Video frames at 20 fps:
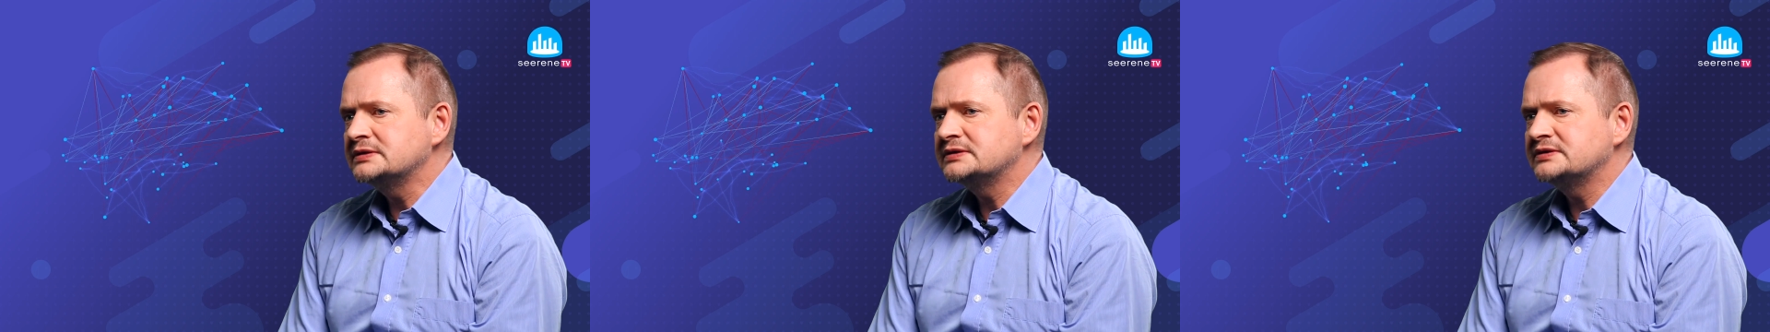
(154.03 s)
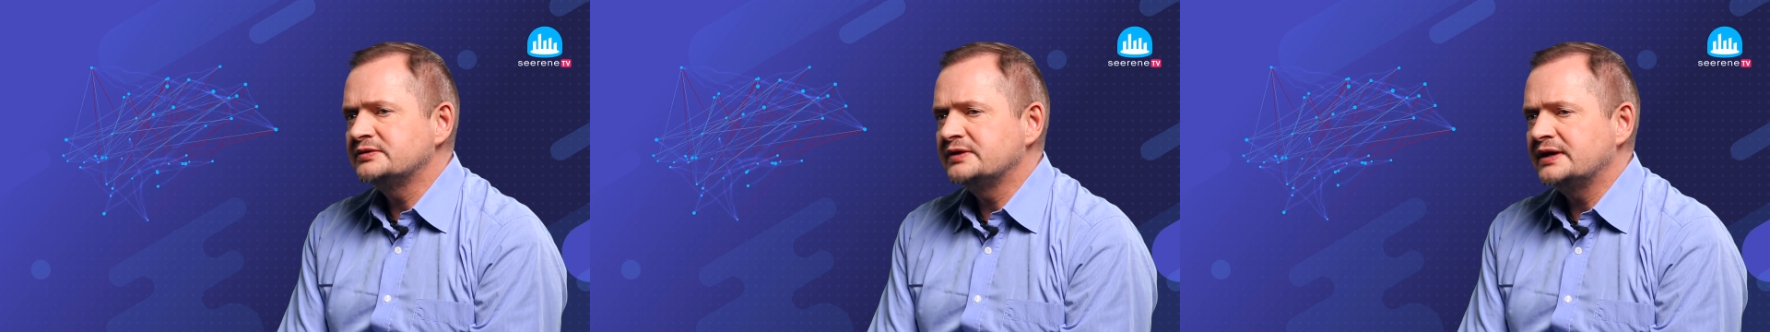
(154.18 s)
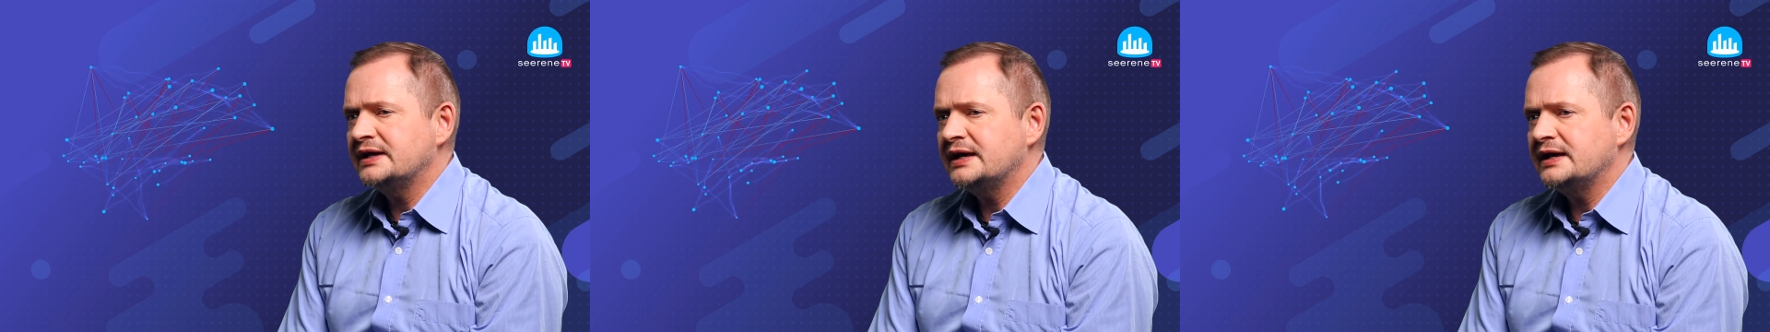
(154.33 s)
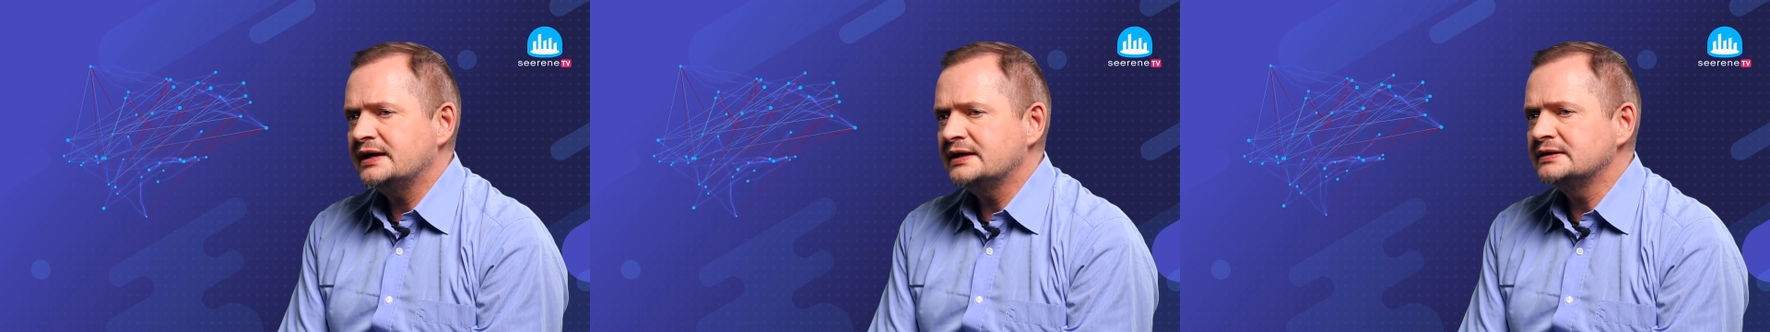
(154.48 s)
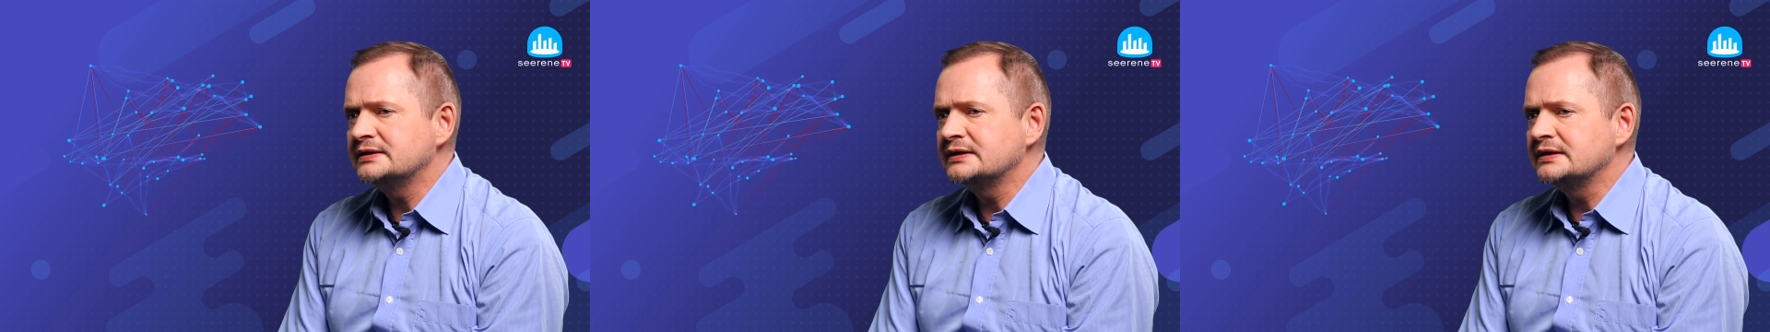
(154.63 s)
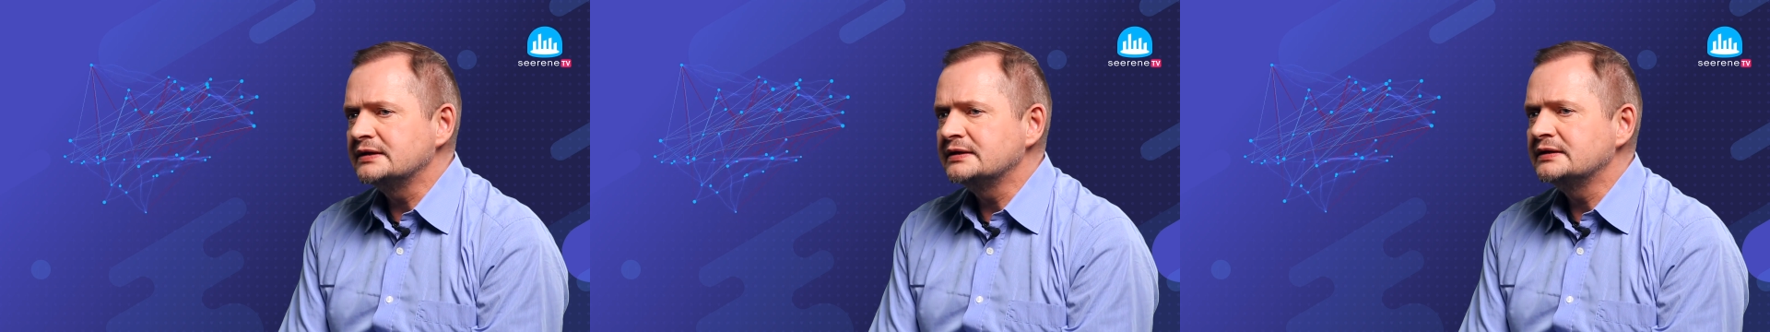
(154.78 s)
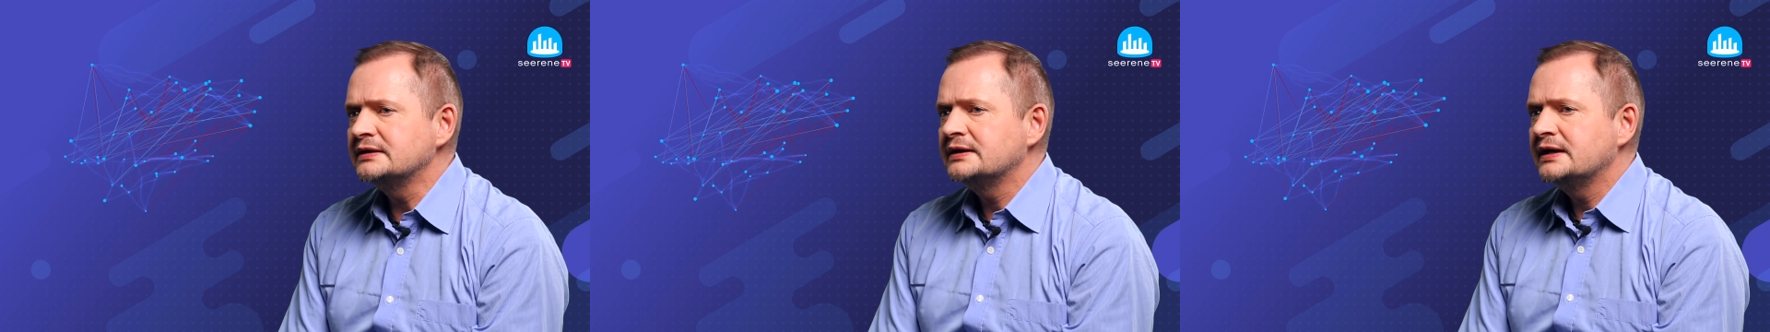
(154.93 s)
to
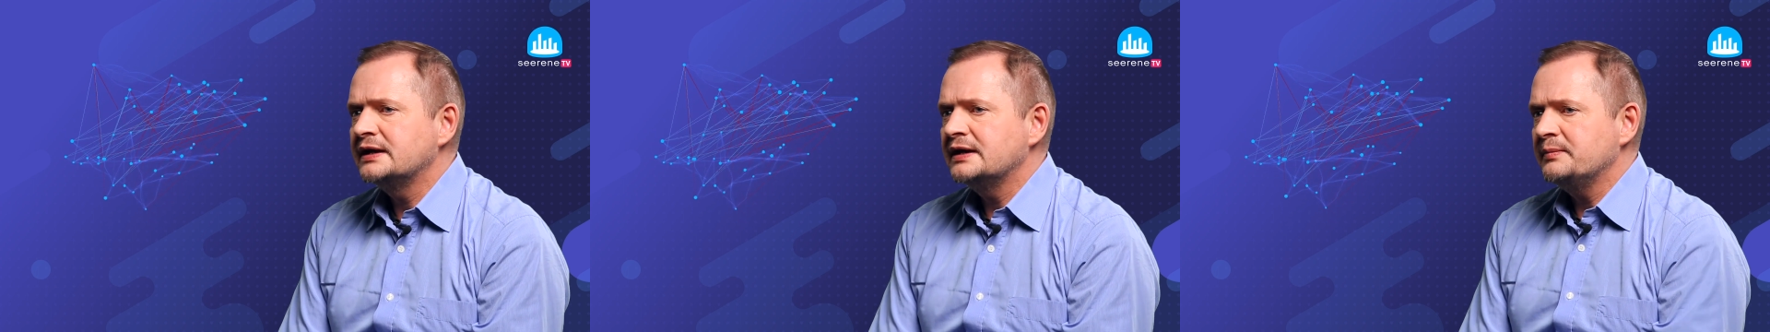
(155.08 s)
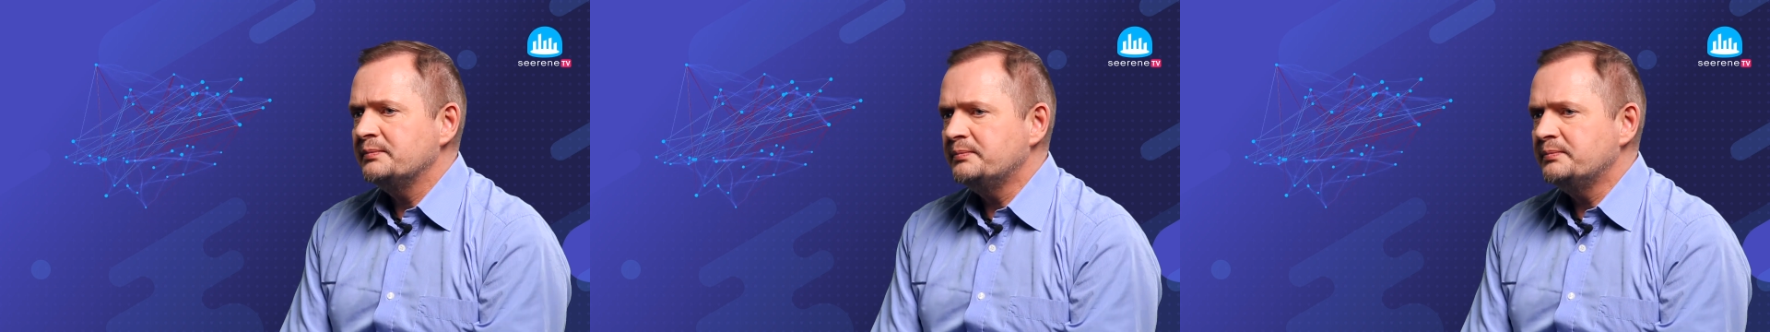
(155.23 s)
handle